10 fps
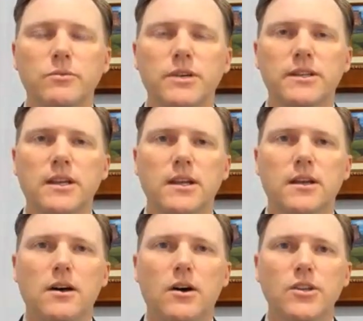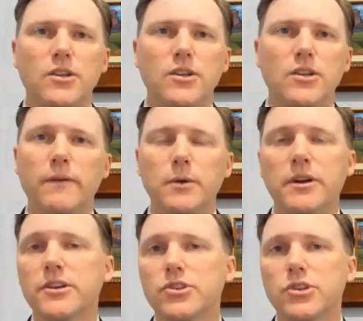But ultimately,
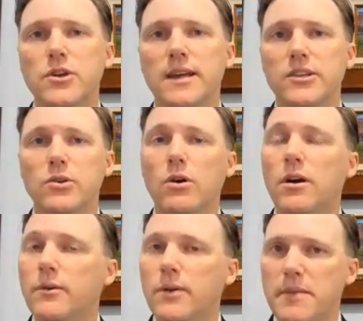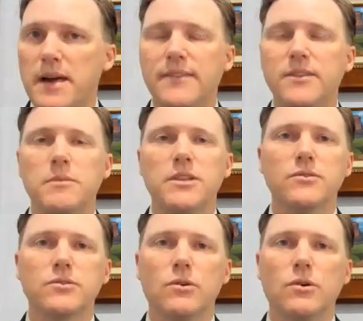hopefully, we're going to show you that you are on the right path to meet
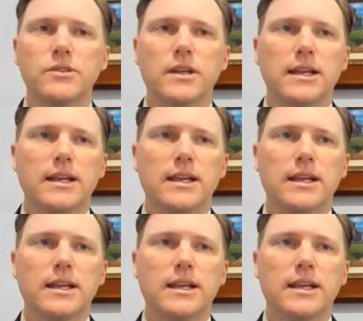those goals.